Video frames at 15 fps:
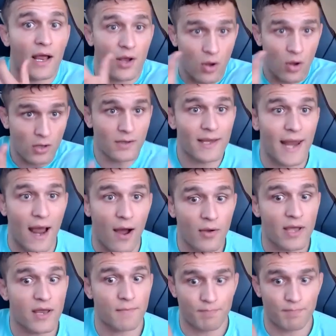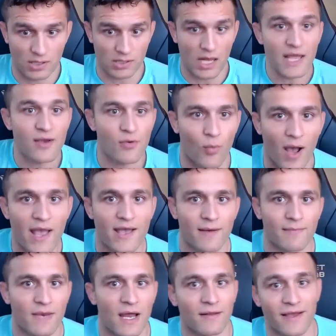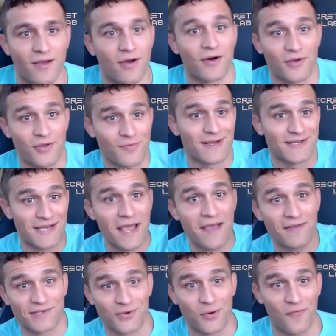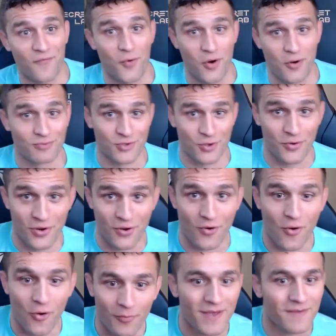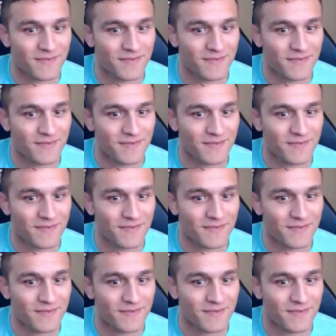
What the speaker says: I call it out in a polite way. I'm not like, oh, you must hate the software I'm showing you, Colby.